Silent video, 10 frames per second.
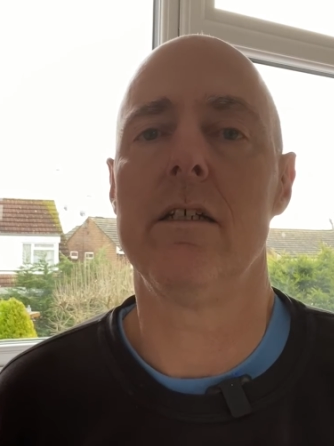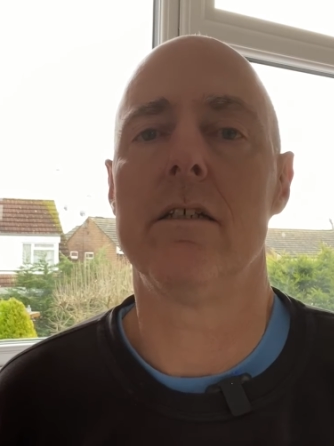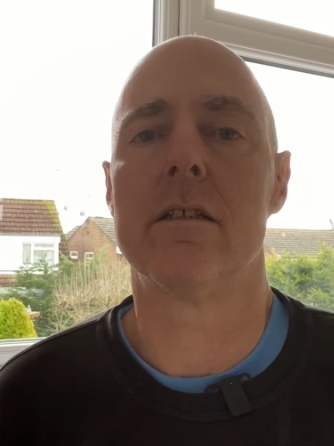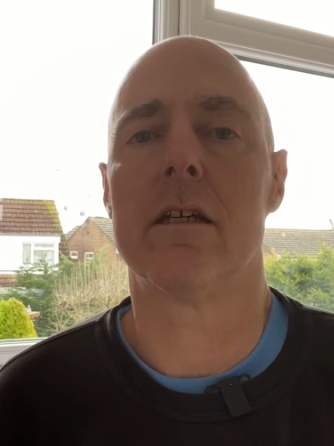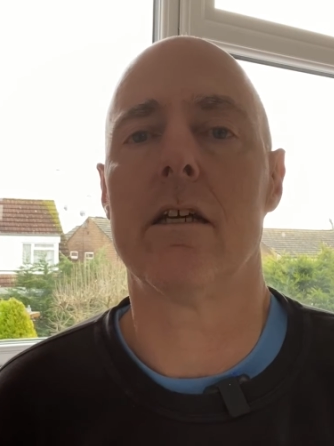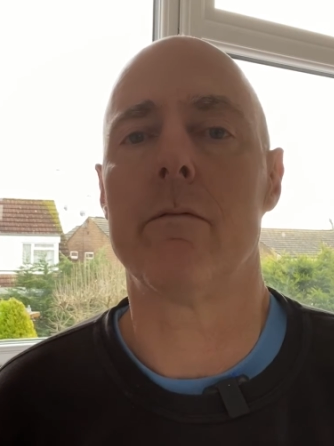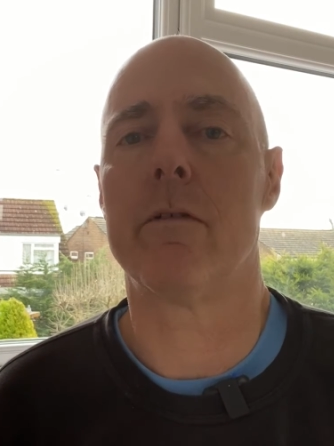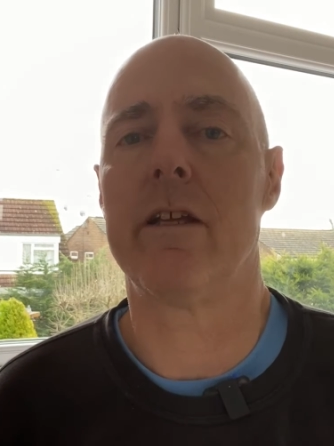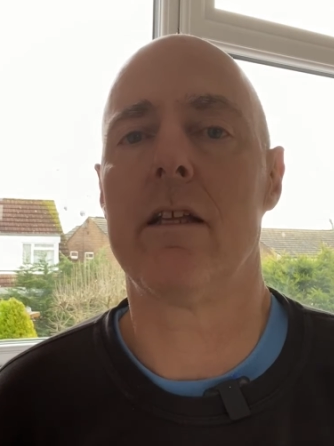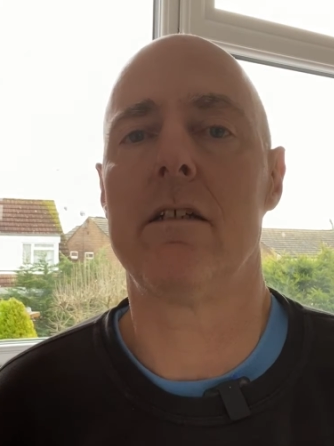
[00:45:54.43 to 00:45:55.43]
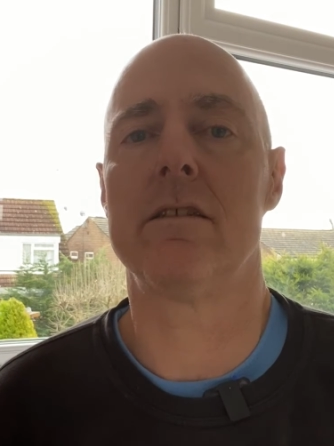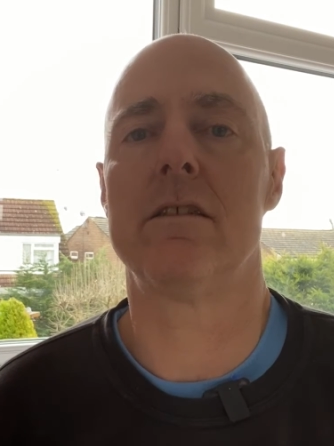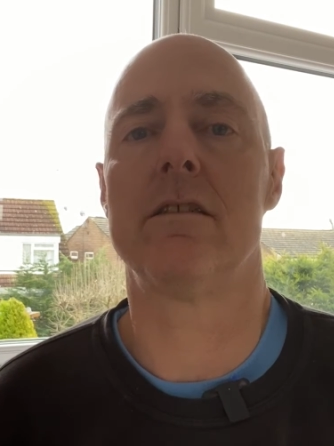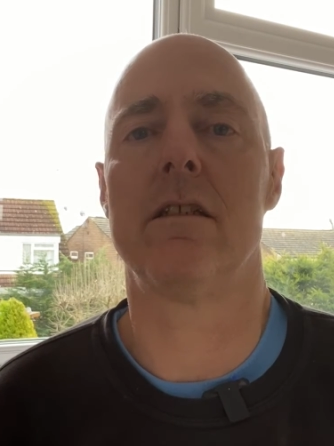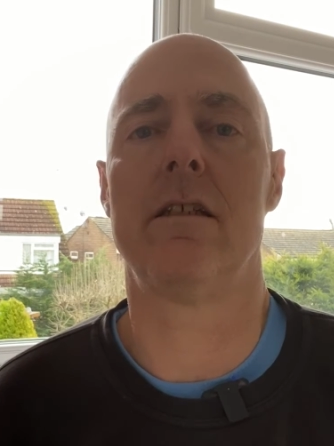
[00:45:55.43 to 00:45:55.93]
so hopefully last
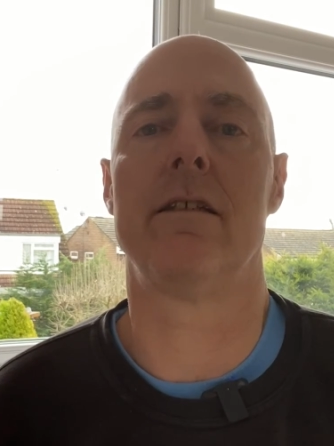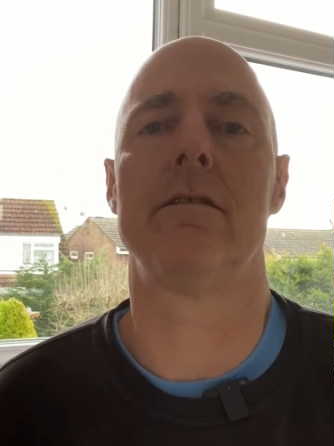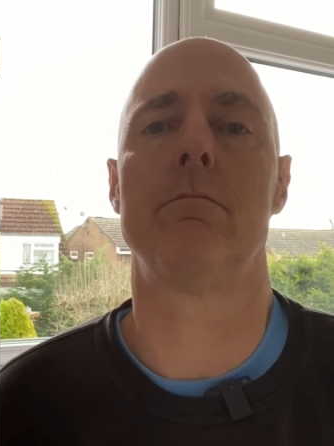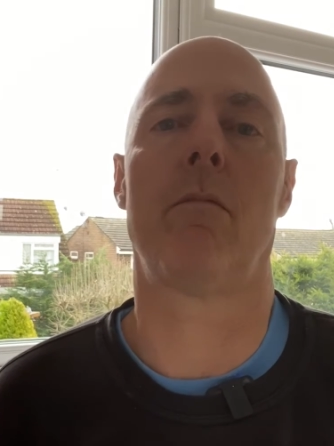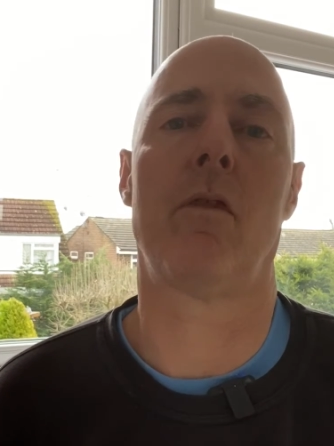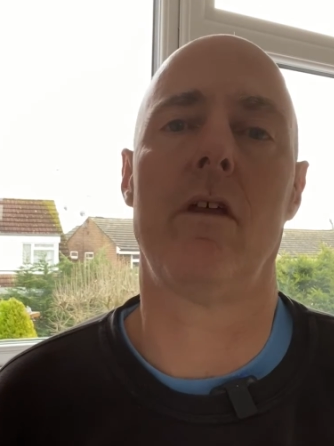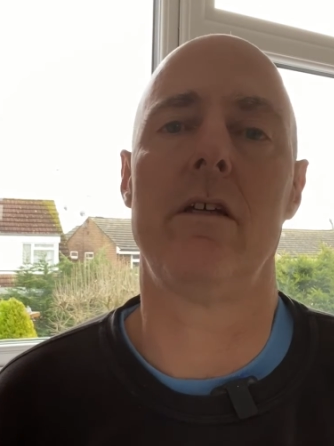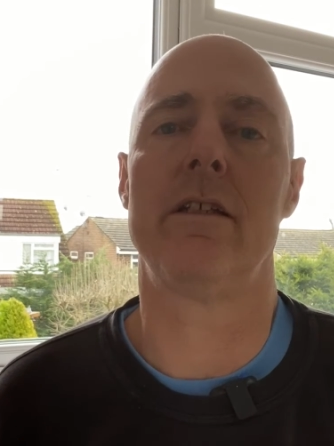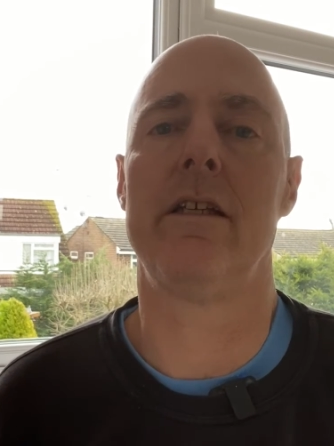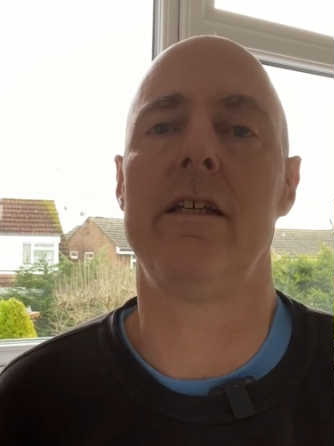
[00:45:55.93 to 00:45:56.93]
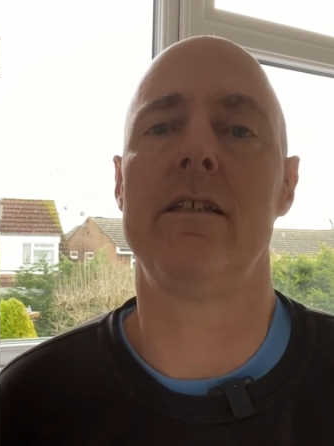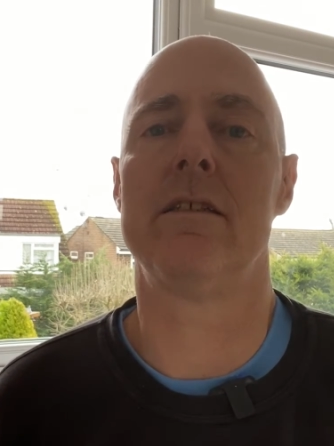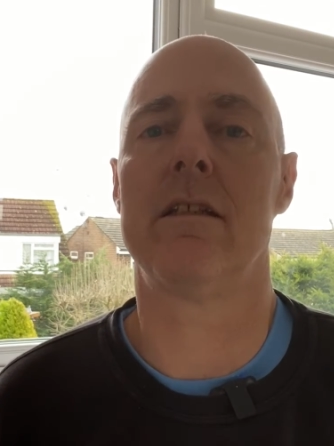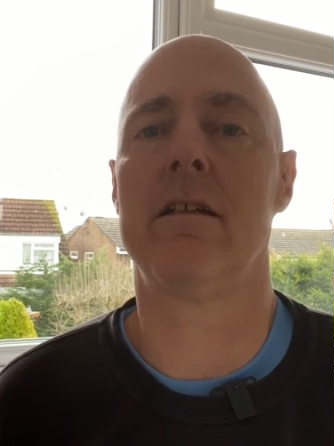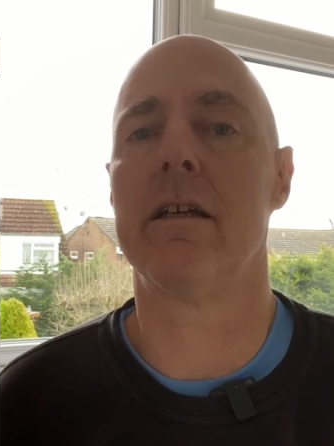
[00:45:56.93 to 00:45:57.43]
us another 30
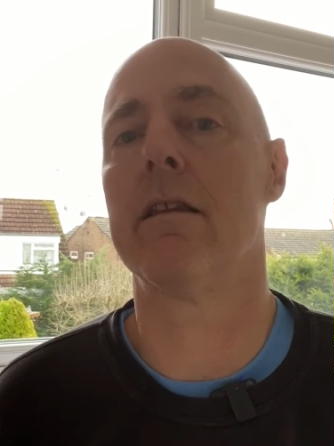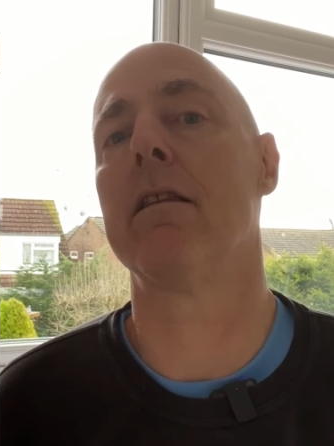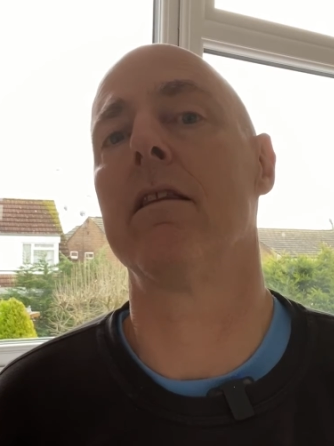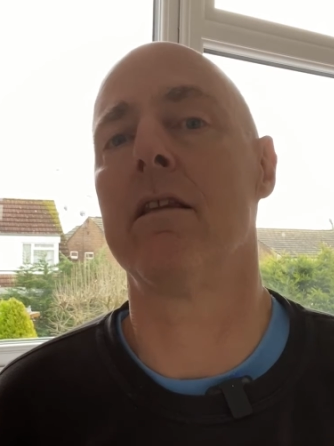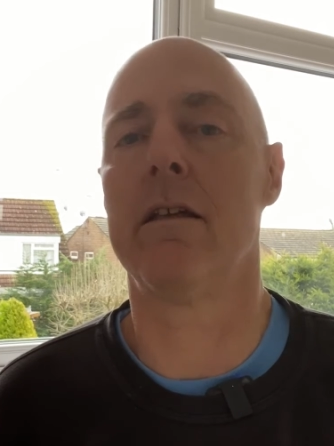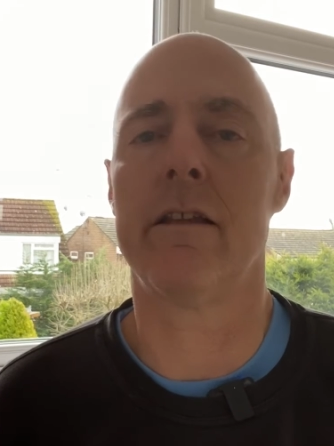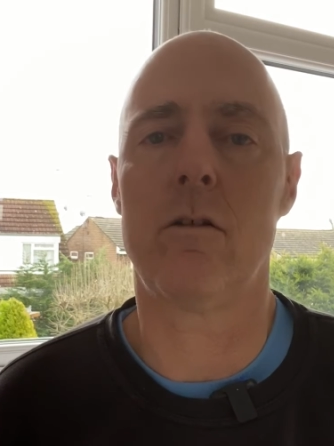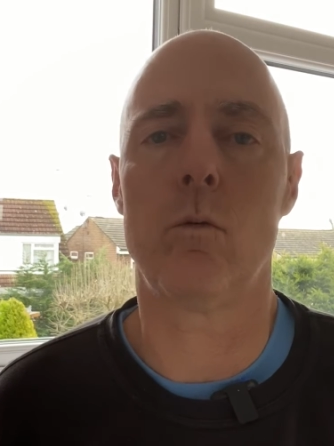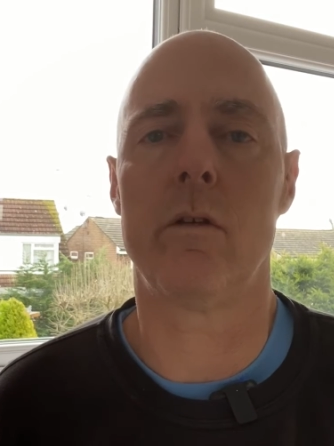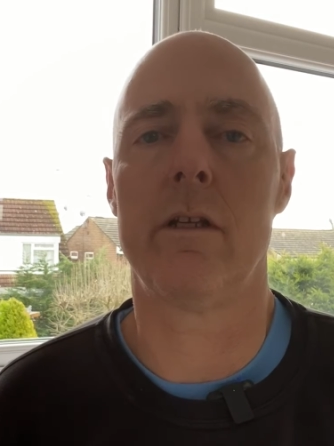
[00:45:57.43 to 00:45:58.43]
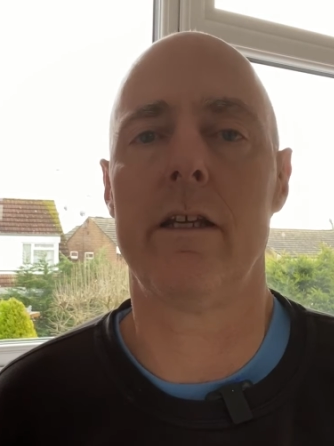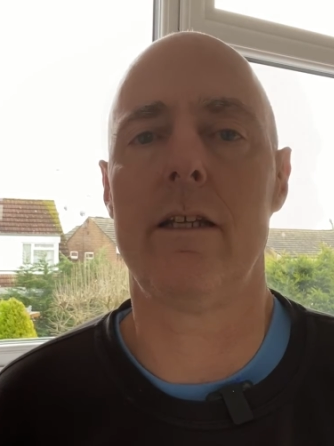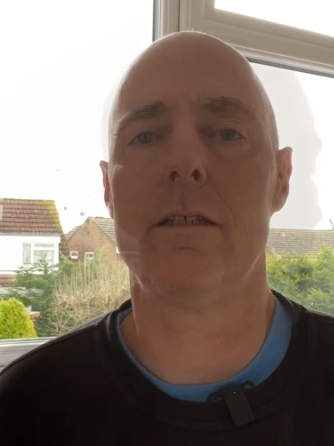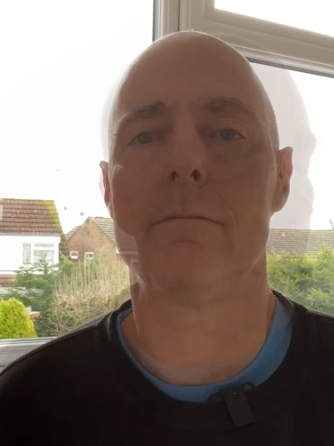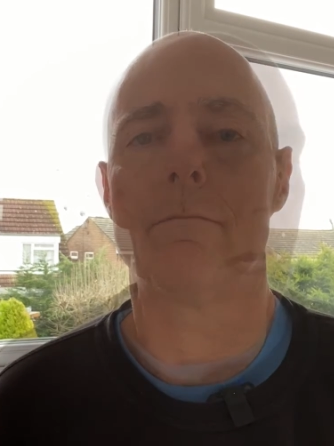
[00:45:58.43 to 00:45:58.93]
years like the old one did.